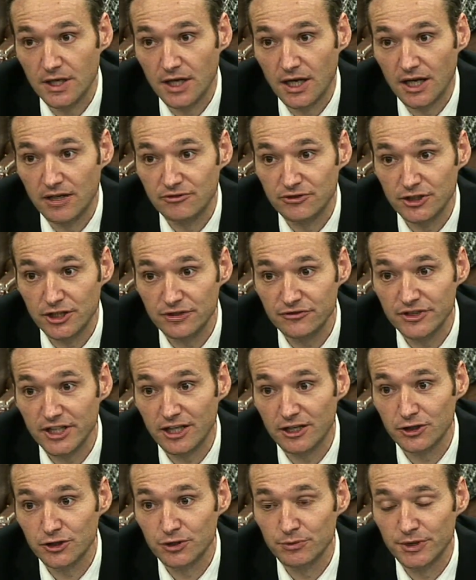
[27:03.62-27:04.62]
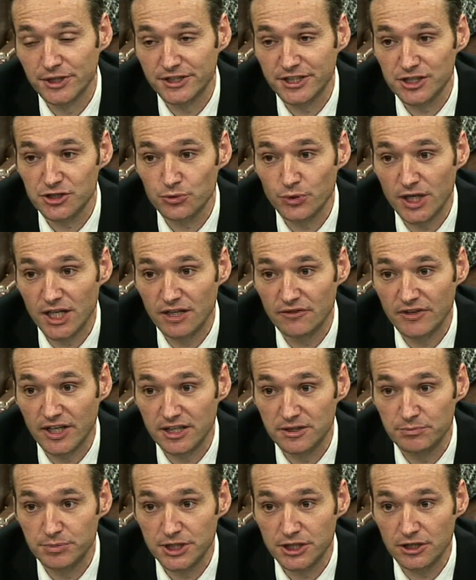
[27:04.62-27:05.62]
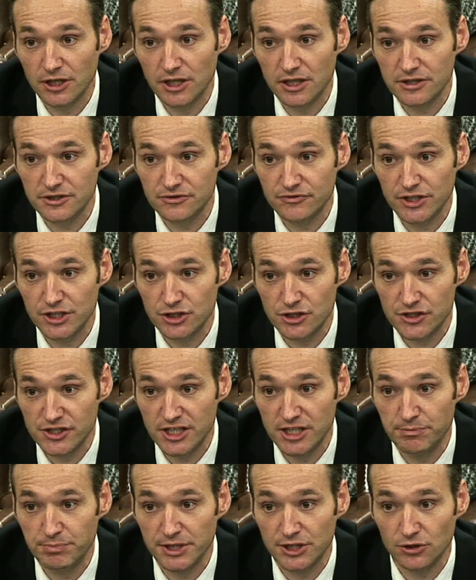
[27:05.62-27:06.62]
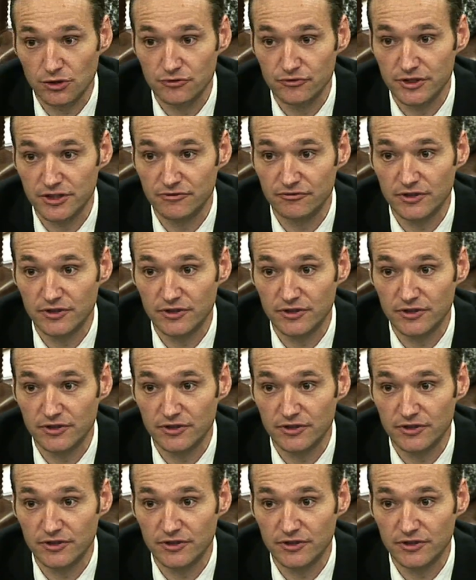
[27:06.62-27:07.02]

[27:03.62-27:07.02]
I've heard the argument as well that because they just keep it on